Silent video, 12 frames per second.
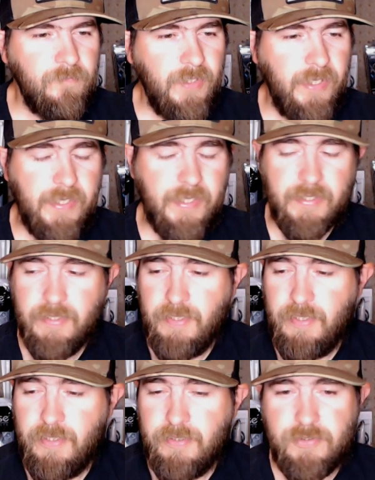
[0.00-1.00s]
And
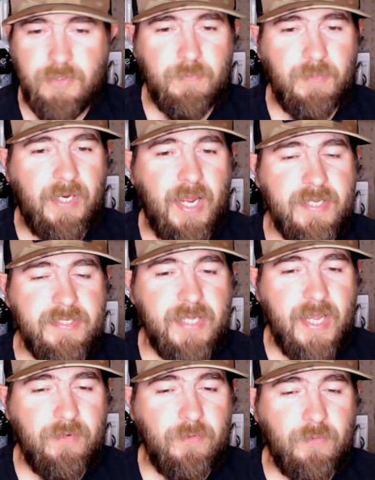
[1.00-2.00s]
dude, my guy at
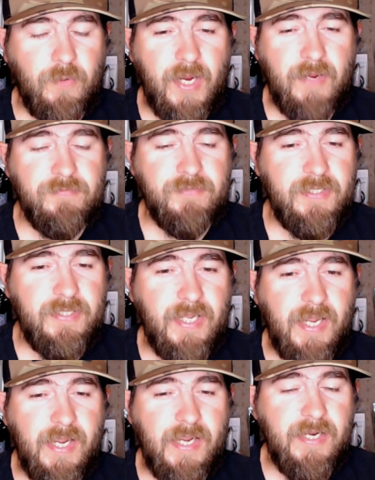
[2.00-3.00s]
Tacklecraft, T
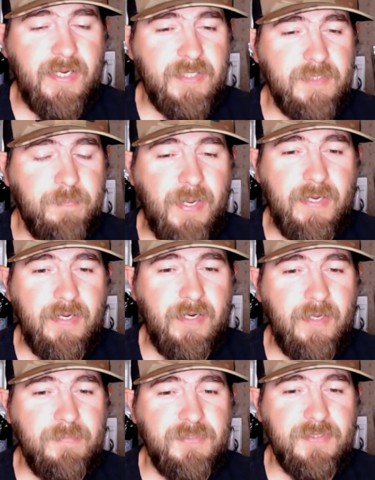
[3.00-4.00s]
K, has painted
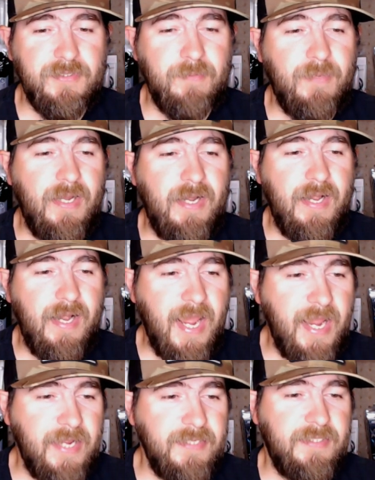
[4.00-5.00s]
up some
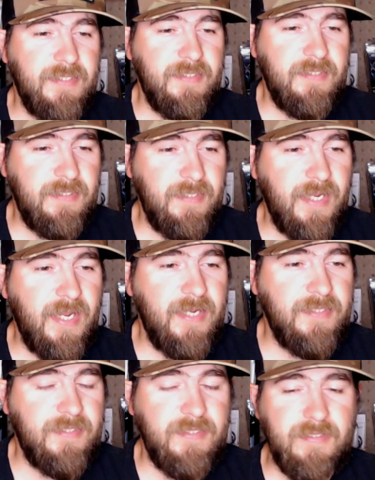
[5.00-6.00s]
nasty,
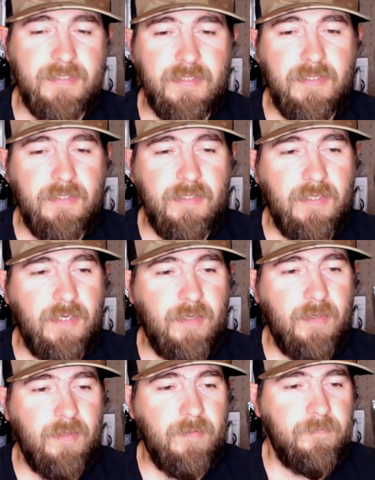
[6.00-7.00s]
nasty
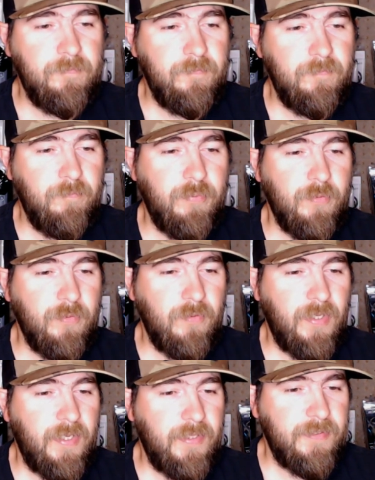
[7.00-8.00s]
uh, bull
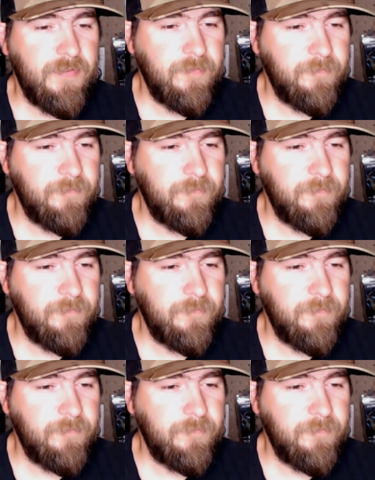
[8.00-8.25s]
glides.